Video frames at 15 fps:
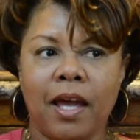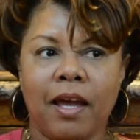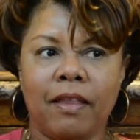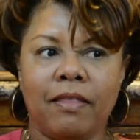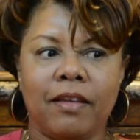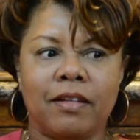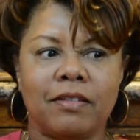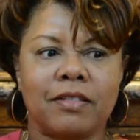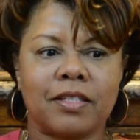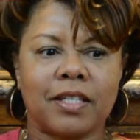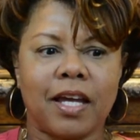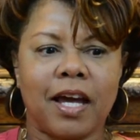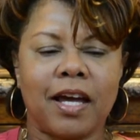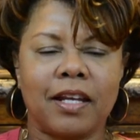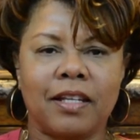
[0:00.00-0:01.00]
And then
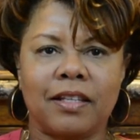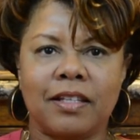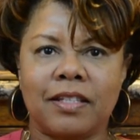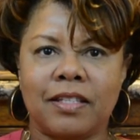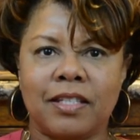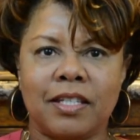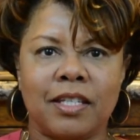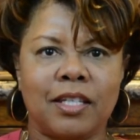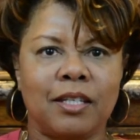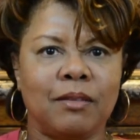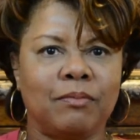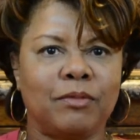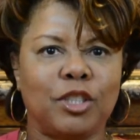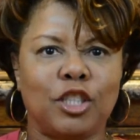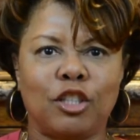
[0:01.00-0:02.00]
Scott and the
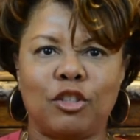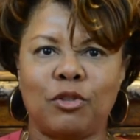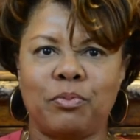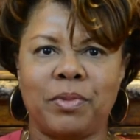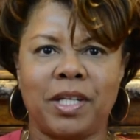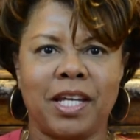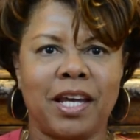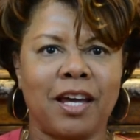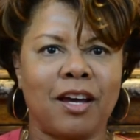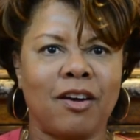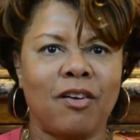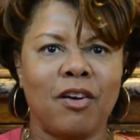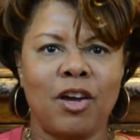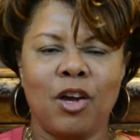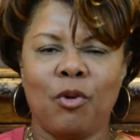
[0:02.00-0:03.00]
team showed me
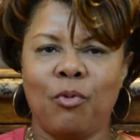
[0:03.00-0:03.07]
how